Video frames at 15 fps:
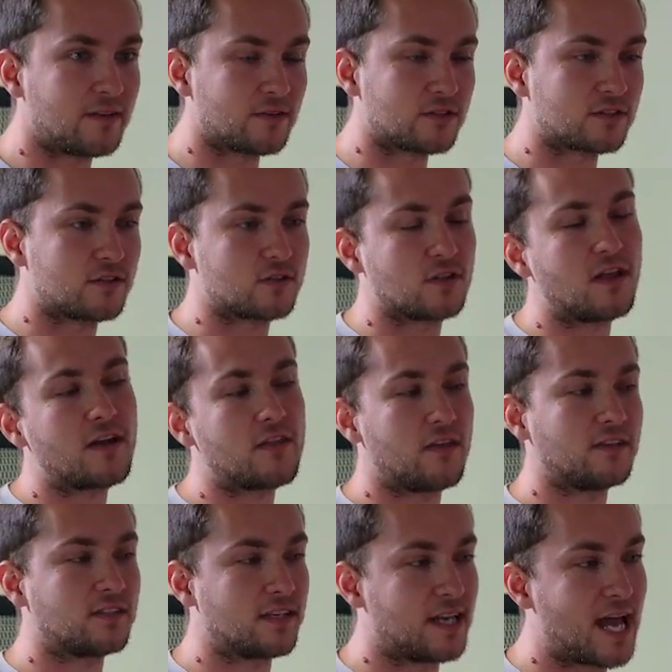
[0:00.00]
There's a lot of
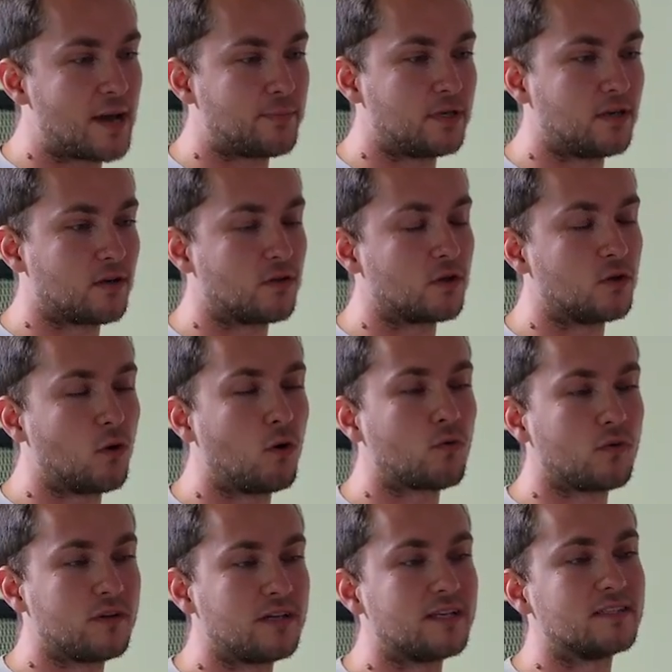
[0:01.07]
things that can happen here. The goal
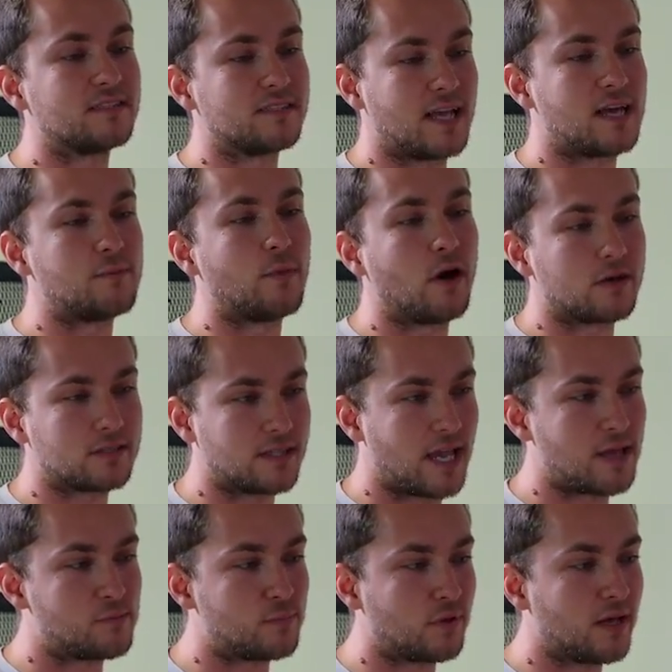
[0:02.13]
really is sandbox
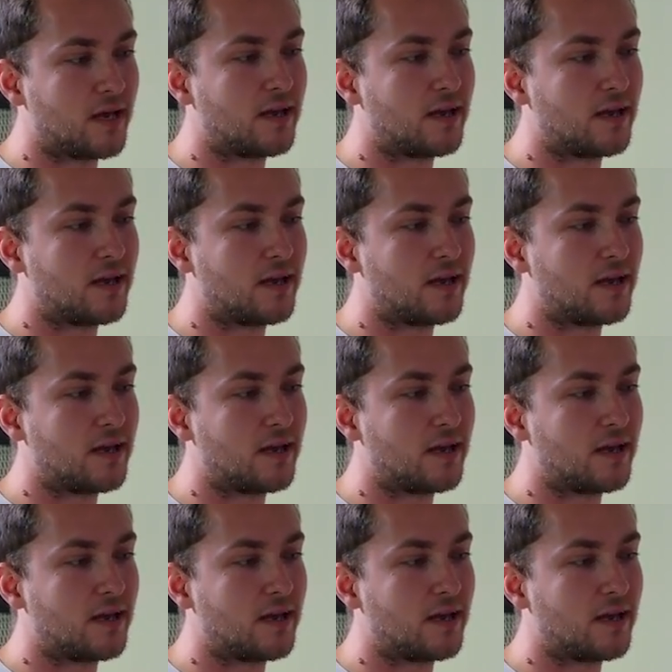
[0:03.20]
gameplay.